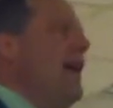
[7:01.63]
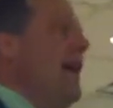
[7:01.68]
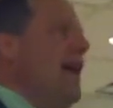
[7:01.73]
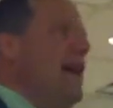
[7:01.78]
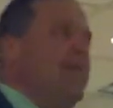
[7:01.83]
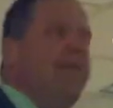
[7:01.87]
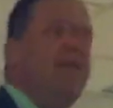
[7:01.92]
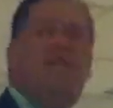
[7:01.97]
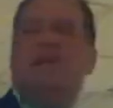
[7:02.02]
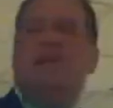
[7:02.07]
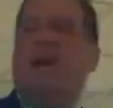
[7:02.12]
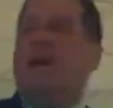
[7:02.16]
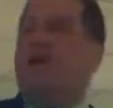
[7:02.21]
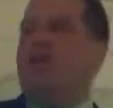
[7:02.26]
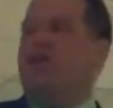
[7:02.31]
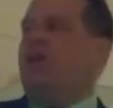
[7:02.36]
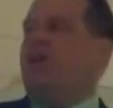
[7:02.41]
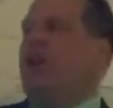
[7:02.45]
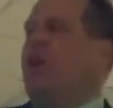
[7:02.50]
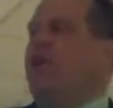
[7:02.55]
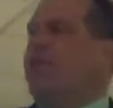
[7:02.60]
an
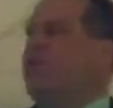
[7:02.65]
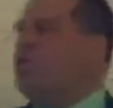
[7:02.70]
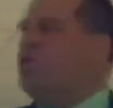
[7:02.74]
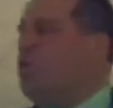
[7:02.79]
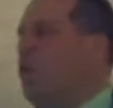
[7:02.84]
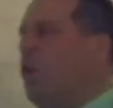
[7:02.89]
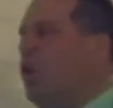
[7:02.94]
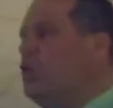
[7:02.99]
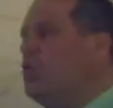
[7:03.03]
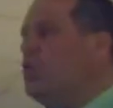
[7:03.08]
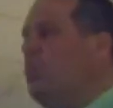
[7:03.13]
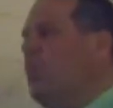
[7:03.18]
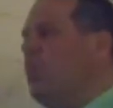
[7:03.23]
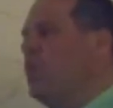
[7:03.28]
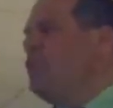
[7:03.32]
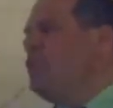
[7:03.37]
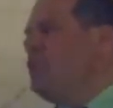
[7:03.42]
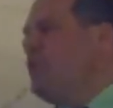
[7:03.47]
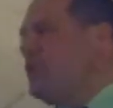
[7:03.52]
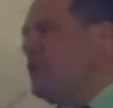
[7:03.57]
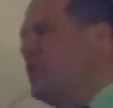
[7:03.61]
imitation of George
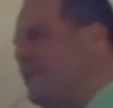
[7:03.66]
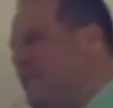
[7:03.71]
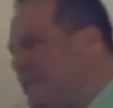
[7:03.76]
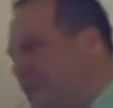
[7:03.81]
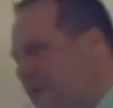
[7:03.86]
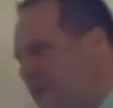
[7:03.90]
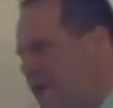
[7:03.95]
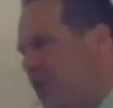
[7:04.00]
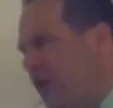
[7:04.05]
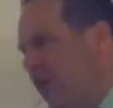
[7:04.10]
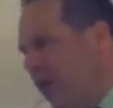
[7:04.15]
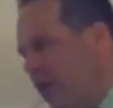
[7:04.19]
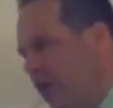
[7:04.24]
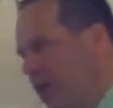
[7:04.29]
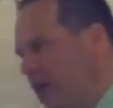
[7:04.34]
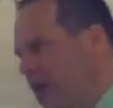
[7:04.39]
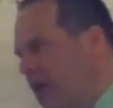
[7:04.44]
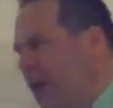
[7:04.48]
Bush Sr.